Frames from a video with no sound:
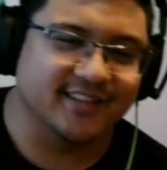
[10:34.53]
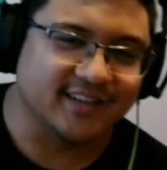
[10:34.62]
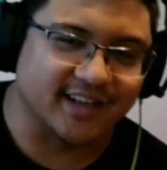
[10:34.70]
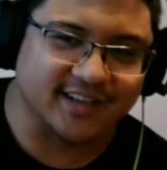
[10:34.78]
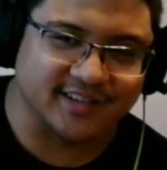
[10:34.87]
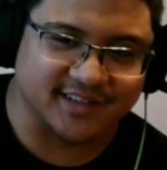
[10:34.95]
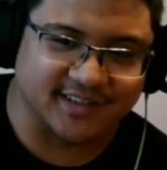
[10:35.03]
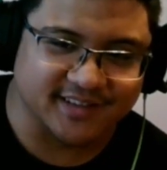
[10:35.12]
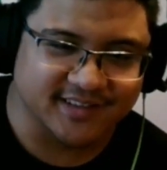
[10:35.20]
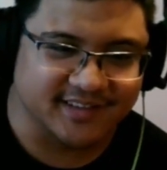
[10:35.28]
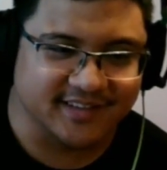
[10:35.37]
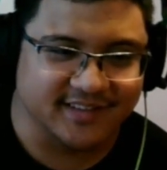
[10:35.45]
I
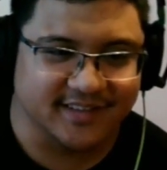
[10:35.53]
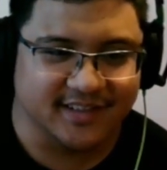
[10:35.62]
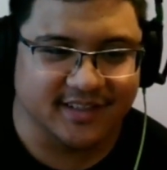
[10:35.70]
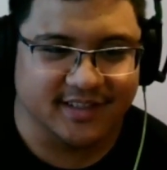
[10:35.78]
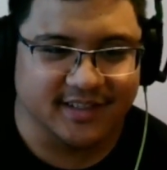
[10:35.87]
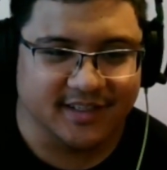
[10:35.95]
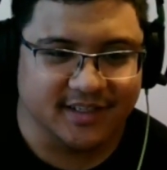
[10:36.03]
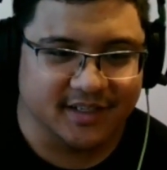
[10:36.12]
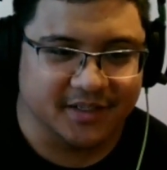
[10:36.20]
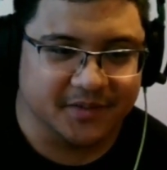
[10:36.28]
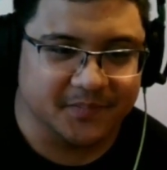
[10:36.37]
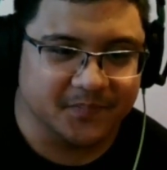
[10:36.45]

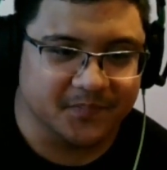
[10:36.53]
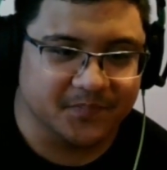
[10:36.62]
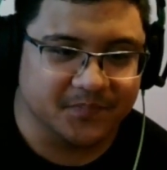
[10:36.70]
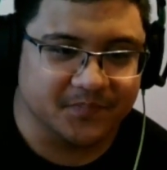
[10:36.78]
see.